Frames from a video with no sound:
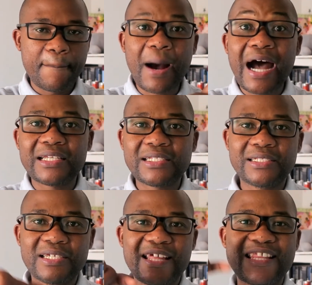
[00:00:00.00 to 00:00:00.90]
but
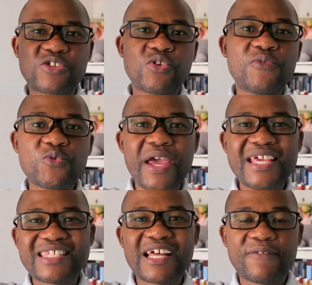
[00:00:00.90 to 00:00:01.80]
the software
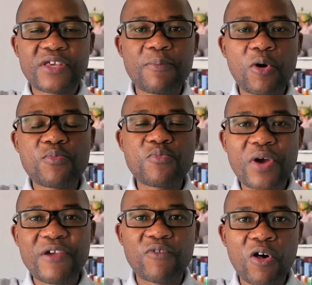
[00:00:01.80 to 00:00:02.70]
itself keep
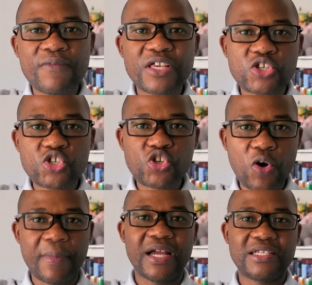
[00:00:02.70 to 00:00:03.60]
on evolving
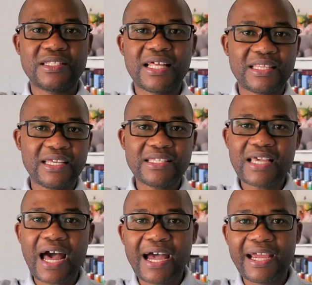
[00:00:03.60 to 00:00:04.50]
so much that this
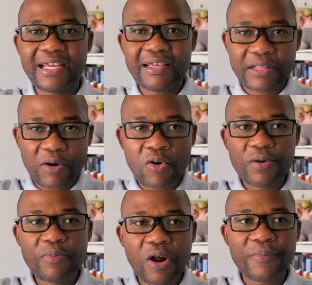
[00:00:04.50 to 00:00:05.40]
guy, the
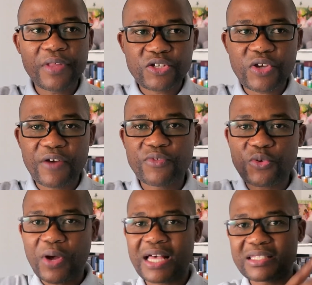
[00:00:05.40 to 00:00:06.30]
only problem that you have
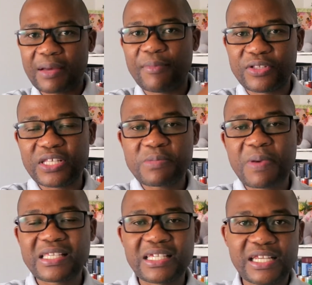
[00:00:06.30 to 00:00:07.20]
to ask about this
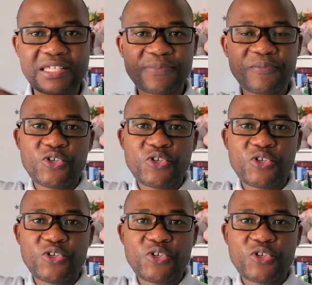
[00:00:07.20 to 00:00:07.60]
person is,